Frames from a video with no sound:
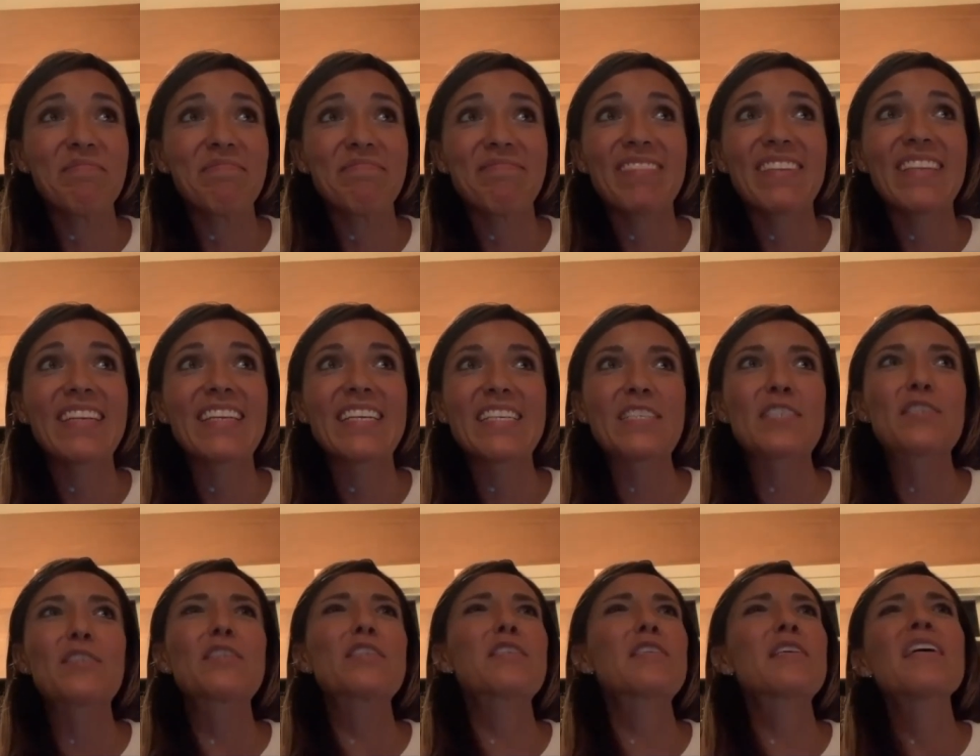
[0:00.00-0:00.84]

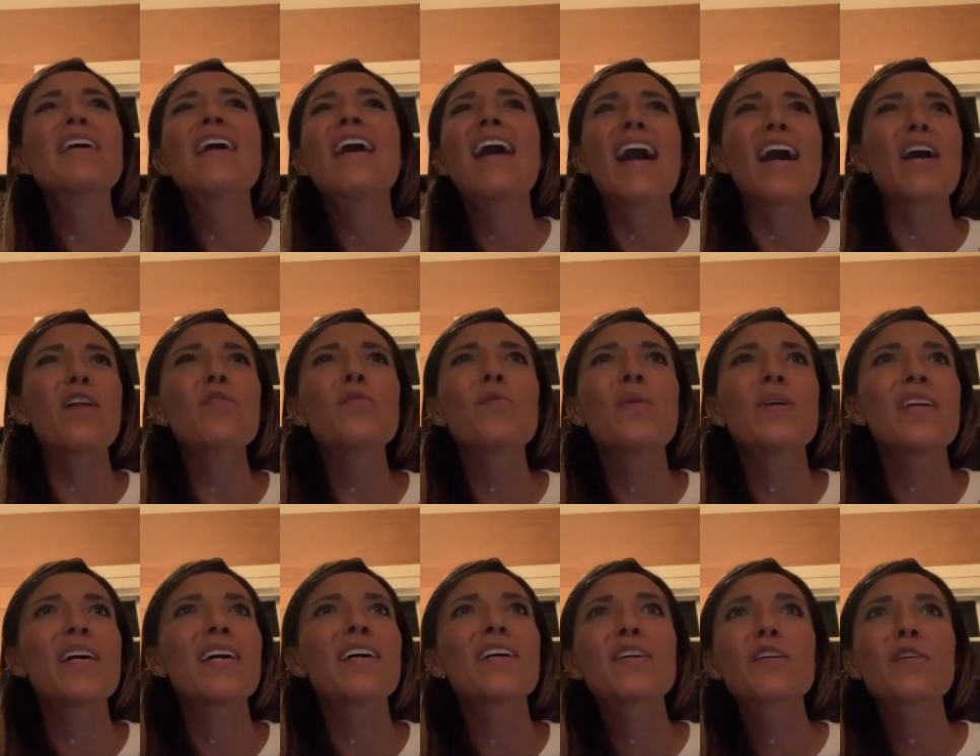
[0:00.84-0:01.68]
it's just I don't
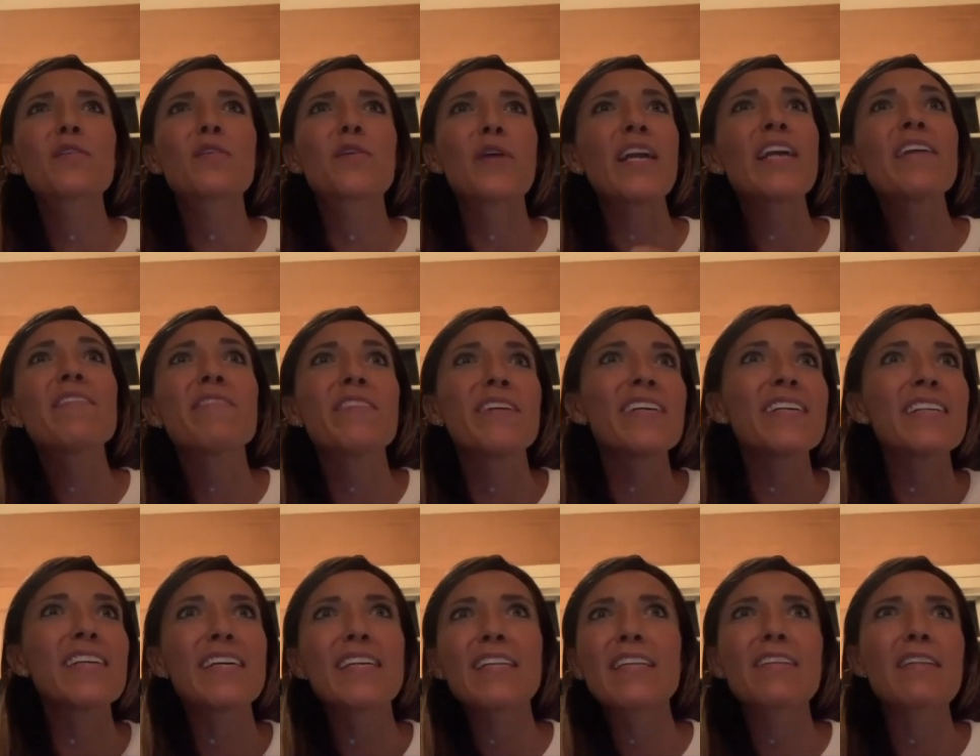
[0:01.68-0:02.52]
want to crave
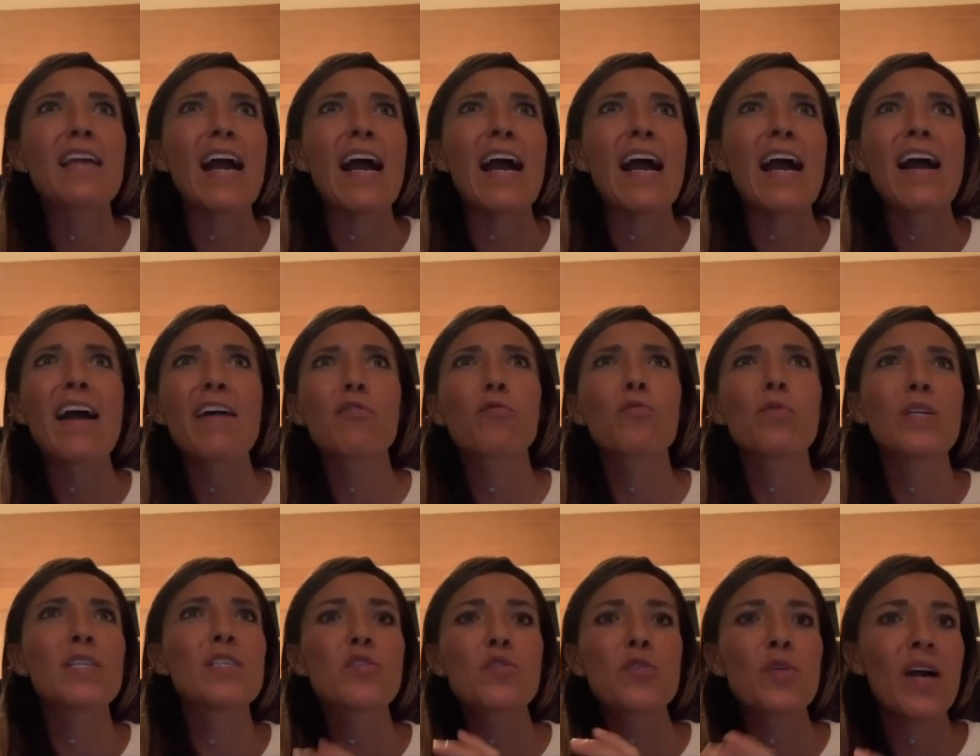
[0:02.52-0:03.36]
it, and I
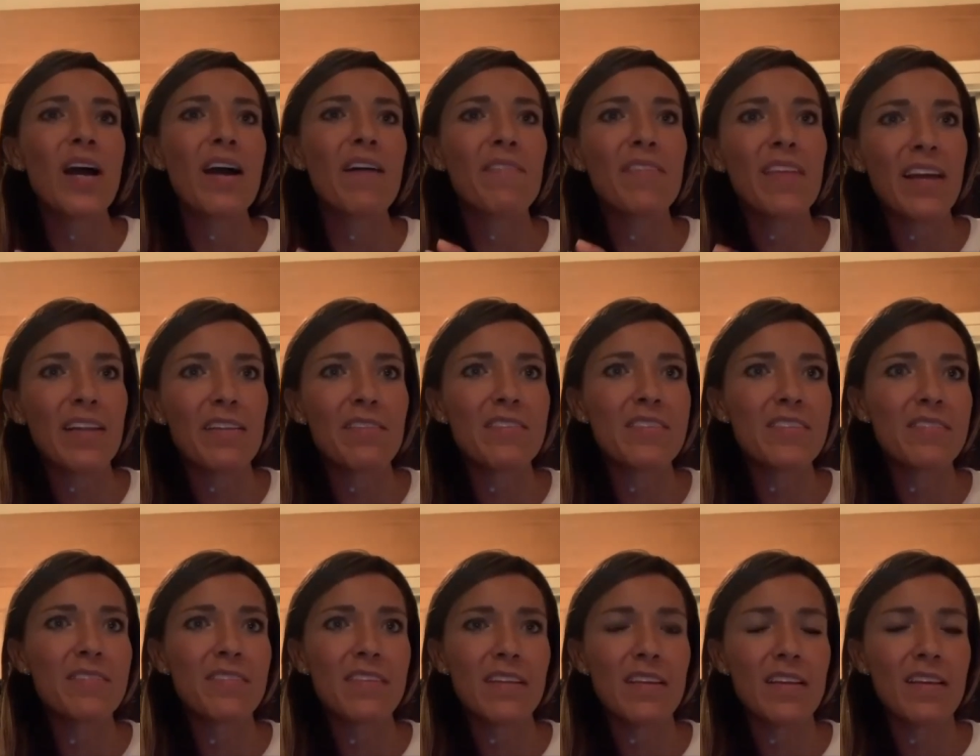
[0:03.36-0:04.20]
wanted to have that
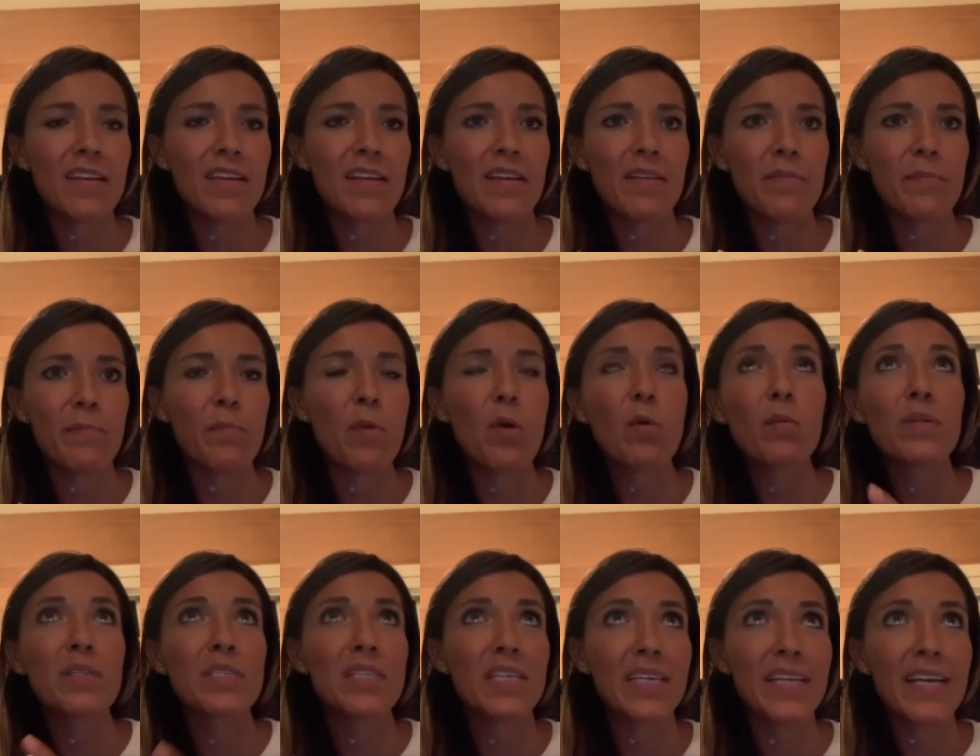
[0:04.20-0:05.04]
uh,
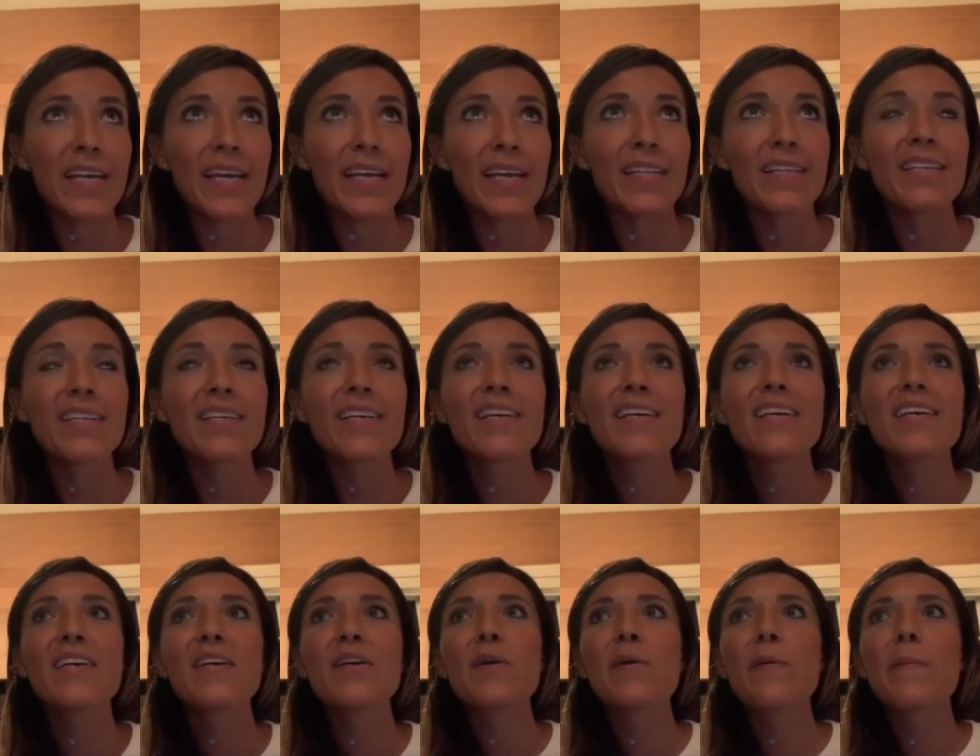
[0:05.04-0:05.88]
moment again,
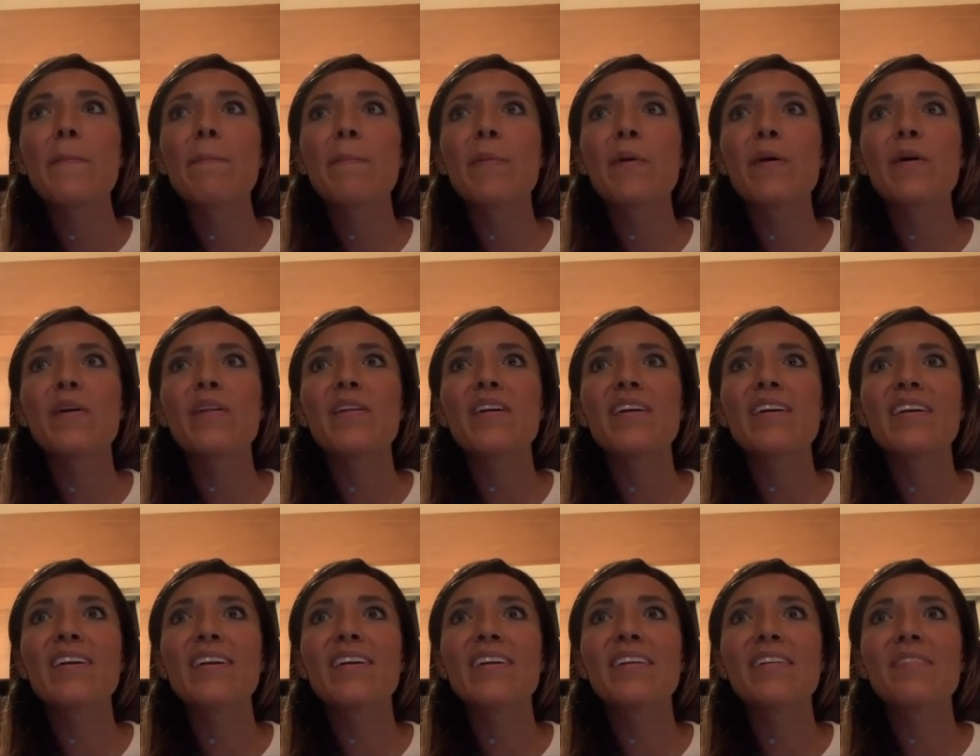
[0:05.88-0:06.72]
but
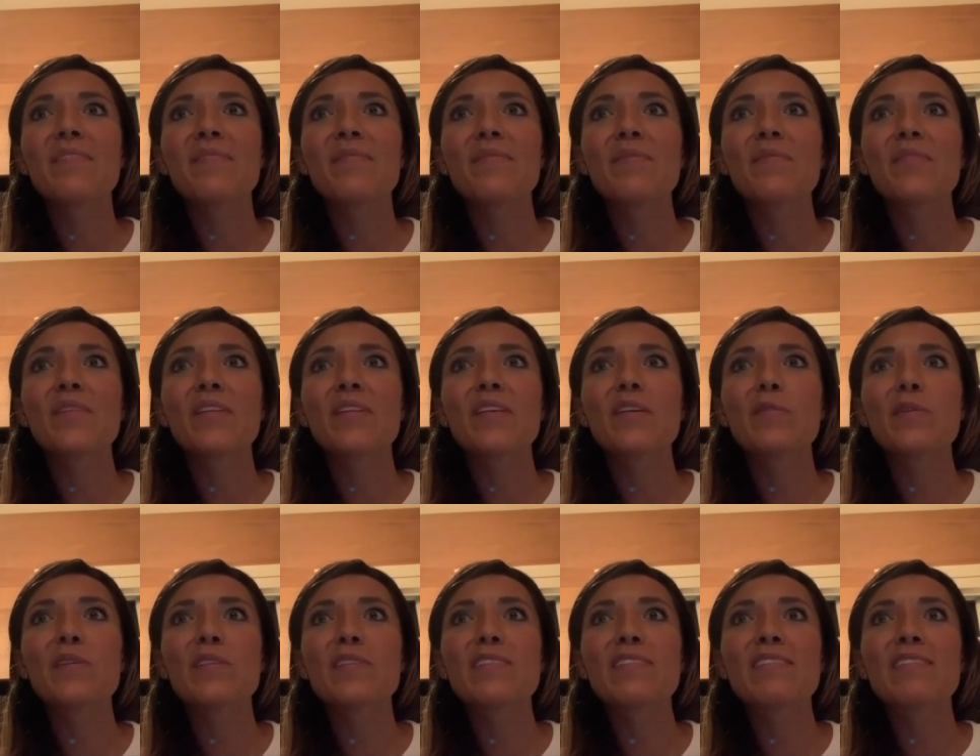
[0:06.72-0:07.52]
um, it was